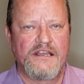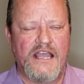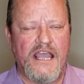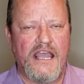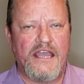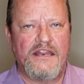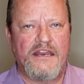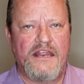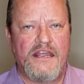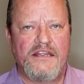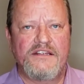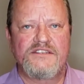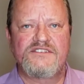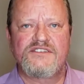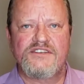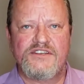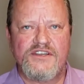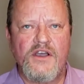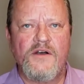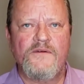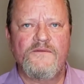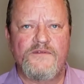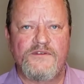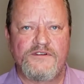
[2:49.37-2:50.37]
And it's a
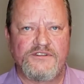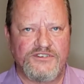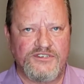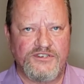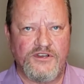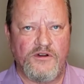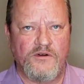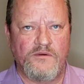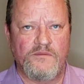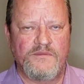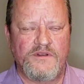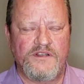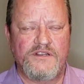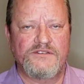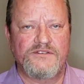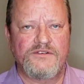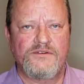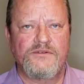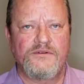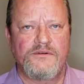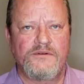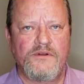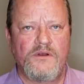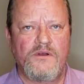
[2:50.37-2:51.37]
comfort zone because
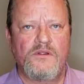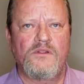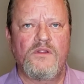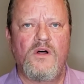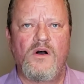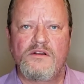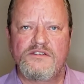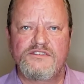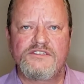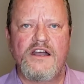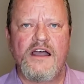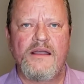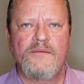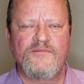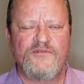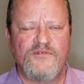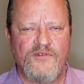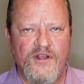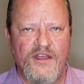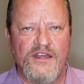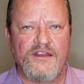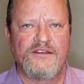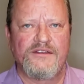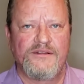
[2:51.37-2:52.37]
they're a longtime
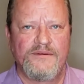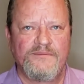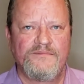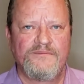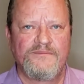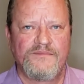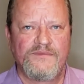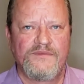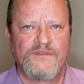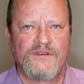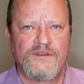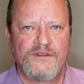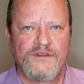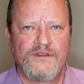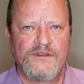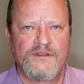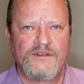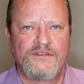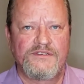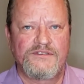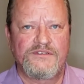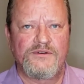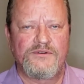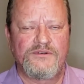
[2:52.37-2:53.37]
friend.
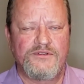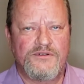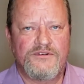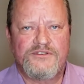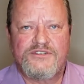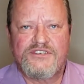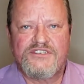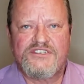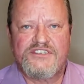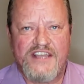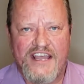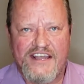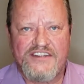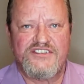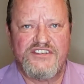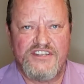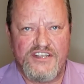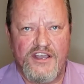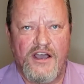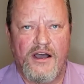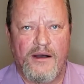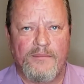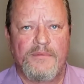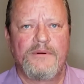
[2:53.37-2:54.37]
So you're just
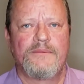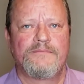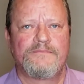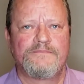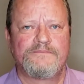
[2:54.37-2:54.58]
catching up.